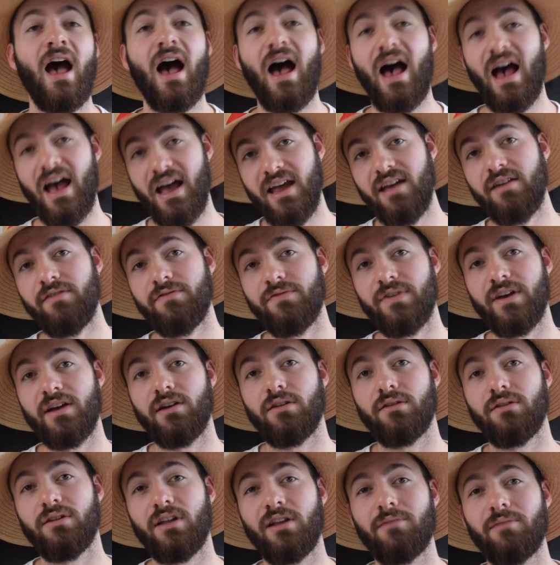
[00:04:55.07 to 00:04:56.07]
I have
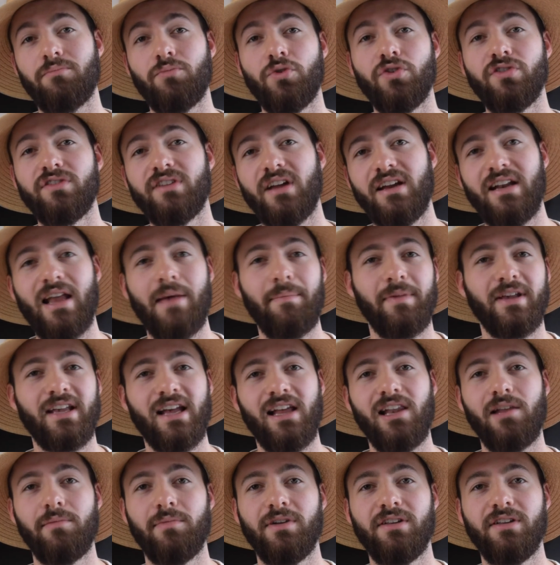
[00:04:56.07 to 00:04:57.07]
found that most dynamic
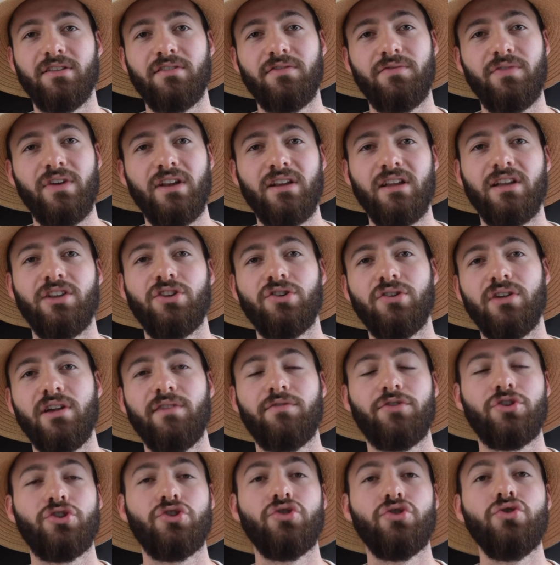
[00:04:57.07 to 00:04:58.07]
elements fit into
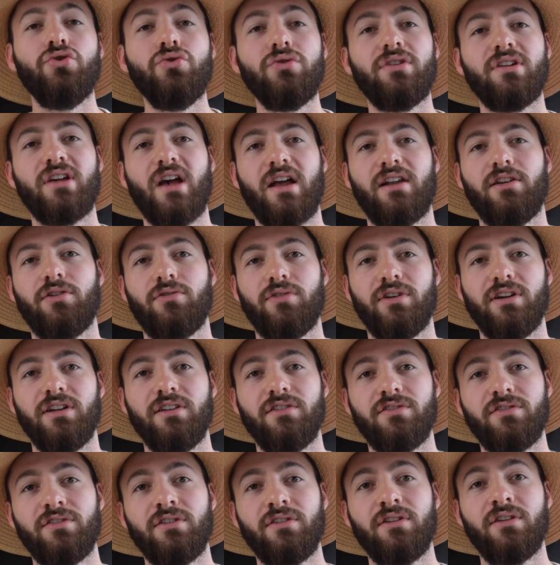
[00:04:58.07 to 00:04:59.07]
either two
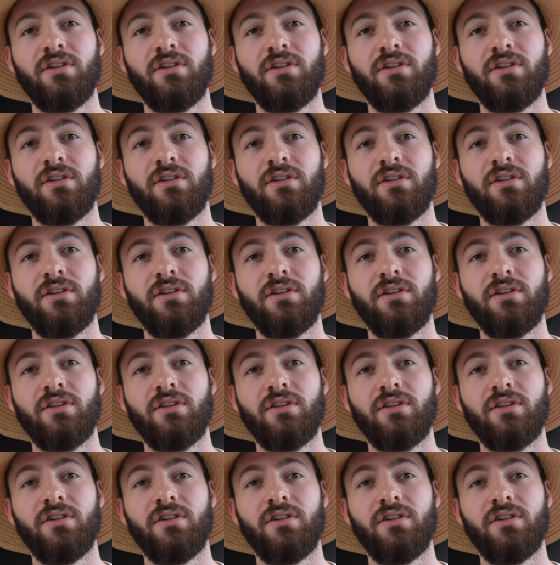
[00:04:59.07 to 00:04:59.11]
categories: